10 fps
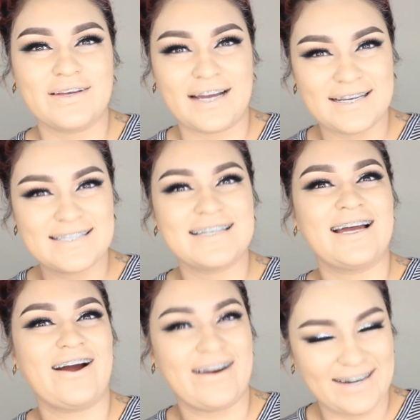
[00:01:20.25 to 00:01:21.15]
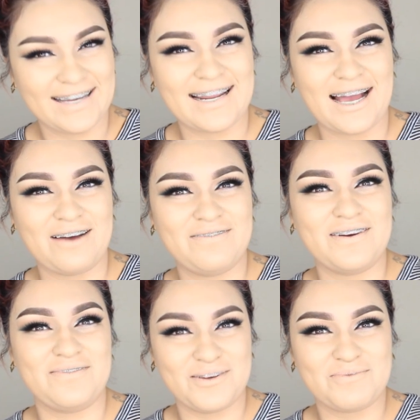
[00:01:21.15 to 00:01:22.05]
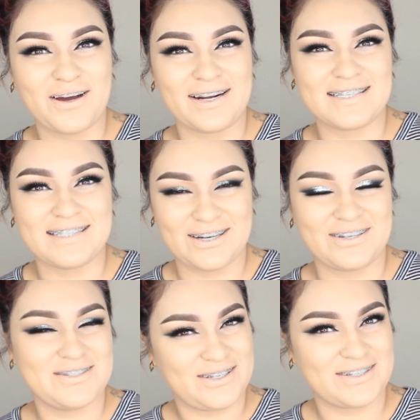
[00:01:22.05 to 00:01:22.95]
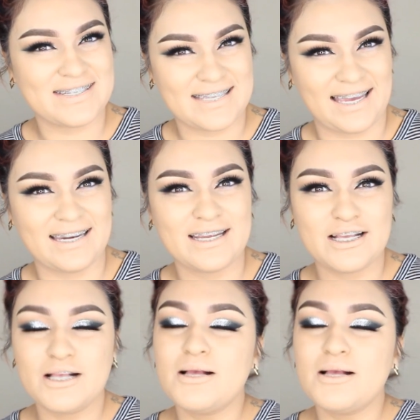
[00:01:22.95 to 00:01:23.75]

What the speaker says: You guys are going to have a few products layered onto your skin,